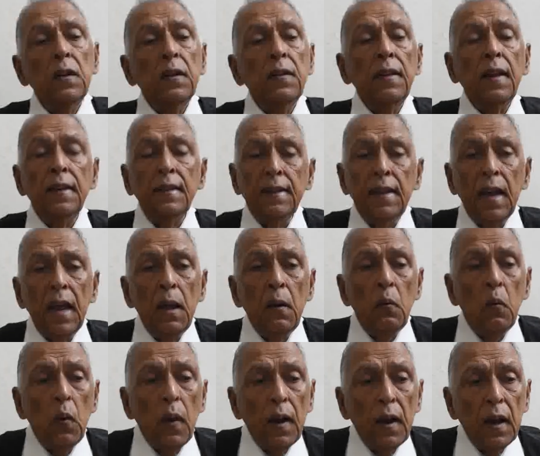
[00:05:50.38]
The
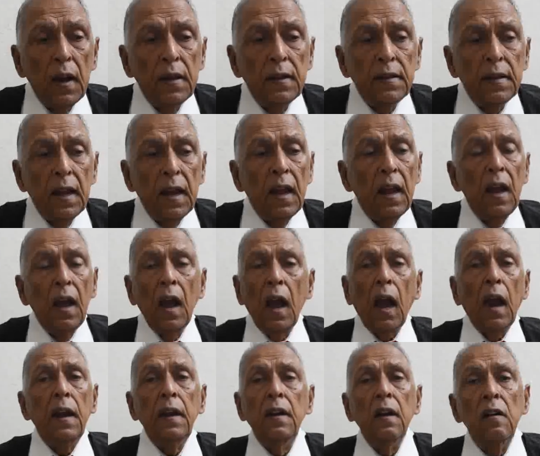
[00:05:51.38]
same when I say,
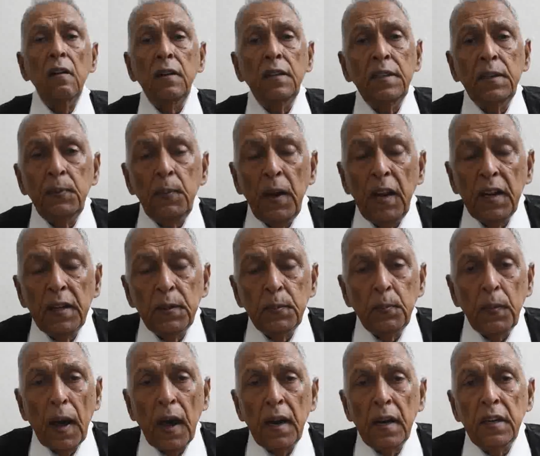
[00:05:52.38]
I don't speak
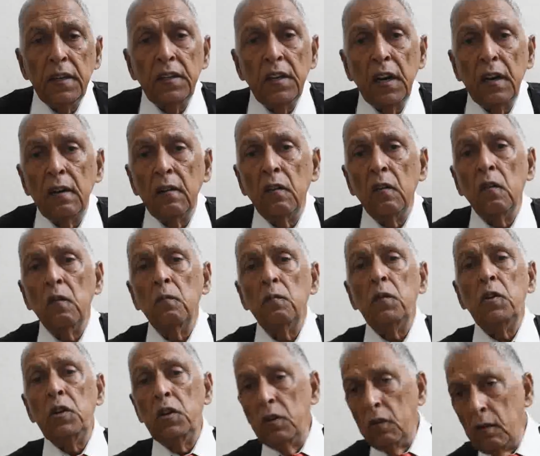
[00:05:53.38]
Spanish at
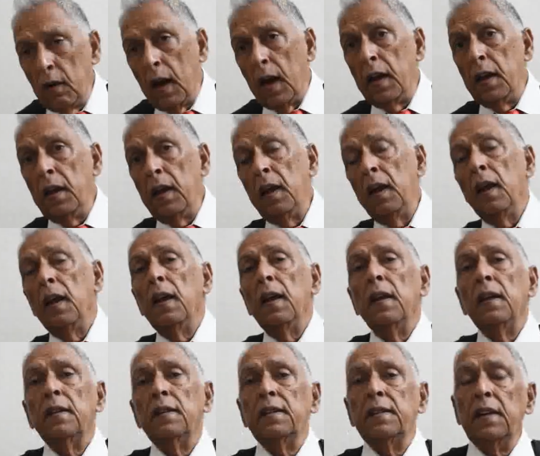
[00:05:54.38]
home, do I?
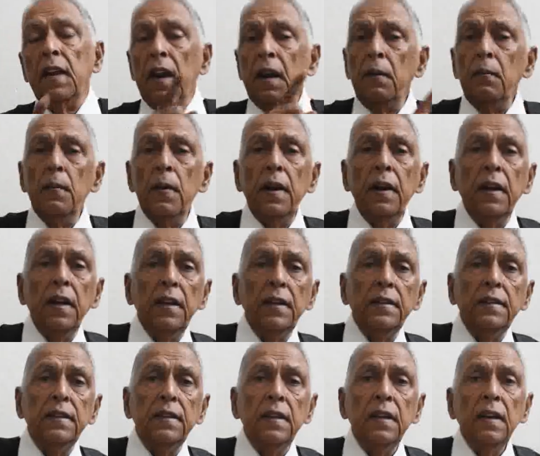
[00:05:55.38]
Statement
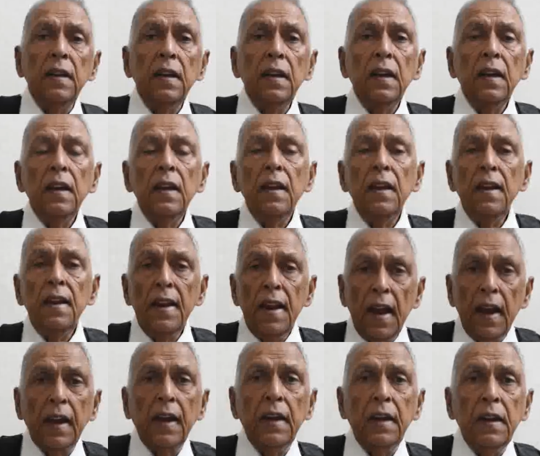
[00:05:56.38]
is
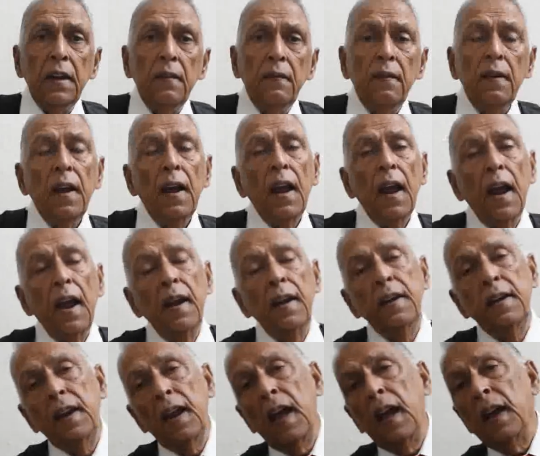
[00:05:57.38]
negative
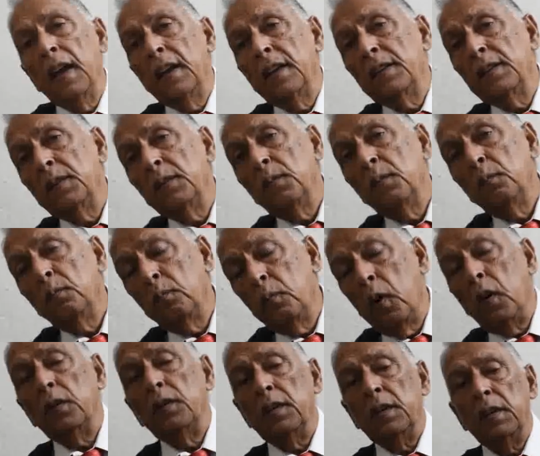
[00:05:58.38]
and tag is
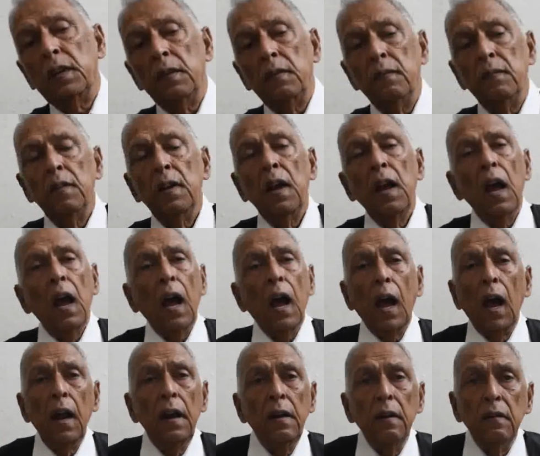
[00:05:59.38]
positive.
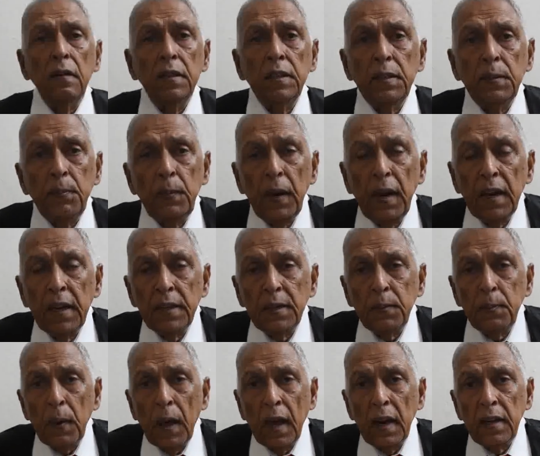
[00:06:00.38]
I don't speak
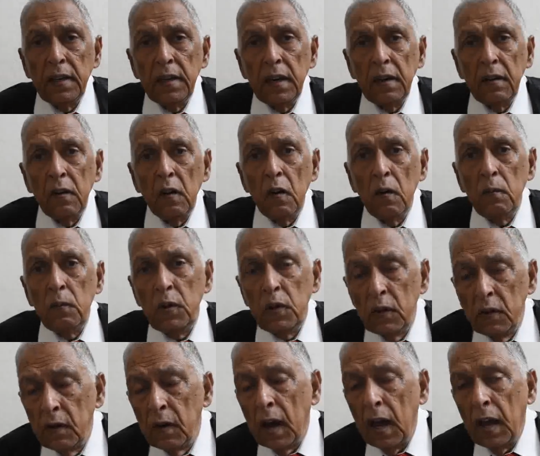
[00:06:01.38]
Spanish at home,
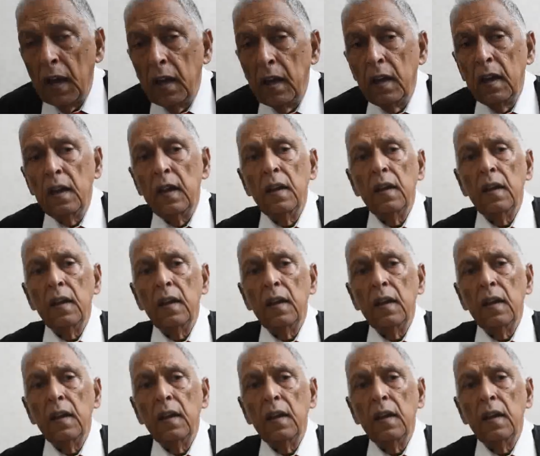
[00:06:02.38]
do I?